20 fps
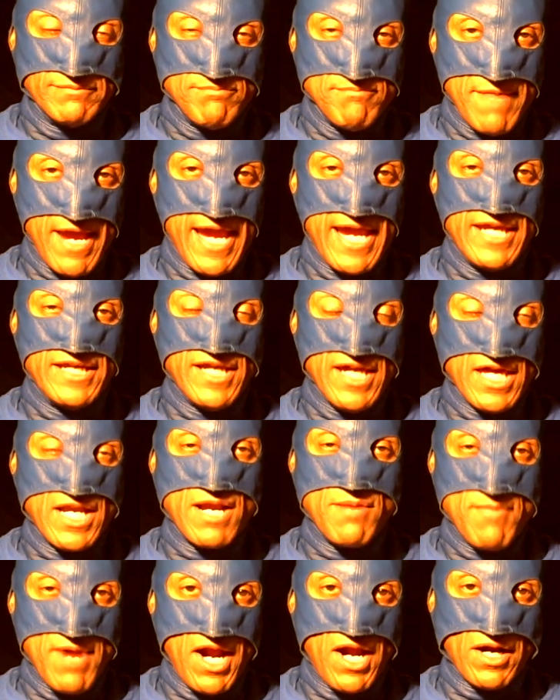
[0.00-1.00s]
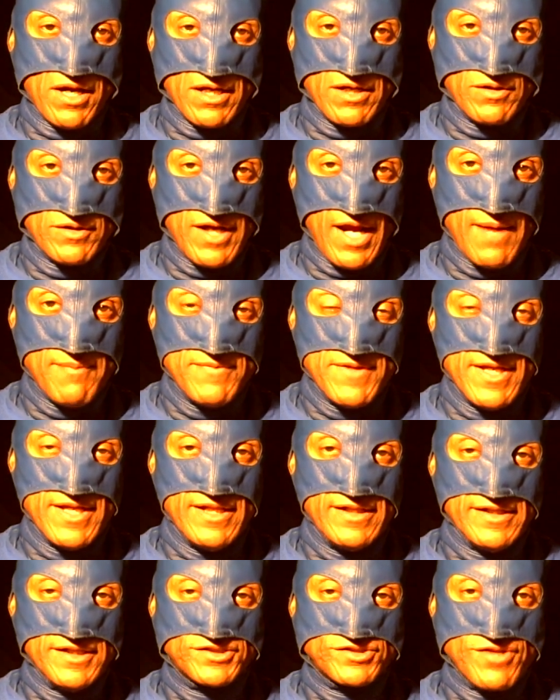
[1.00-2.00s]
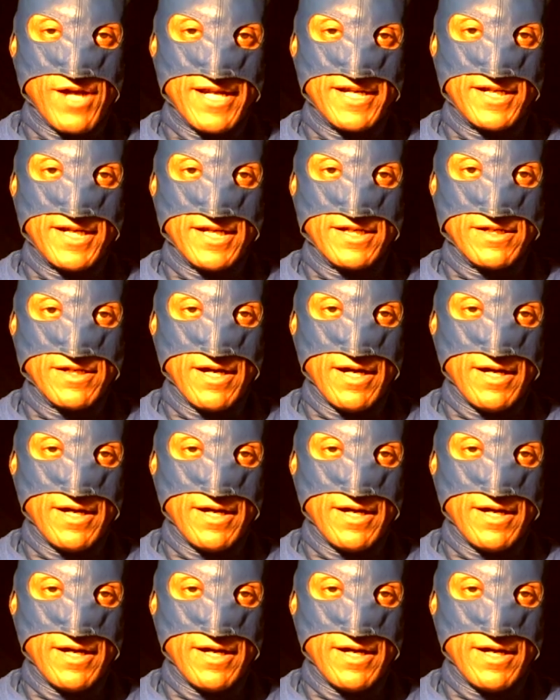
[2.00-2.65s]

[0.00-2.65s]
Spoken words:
made in America, okay? Let's try to get,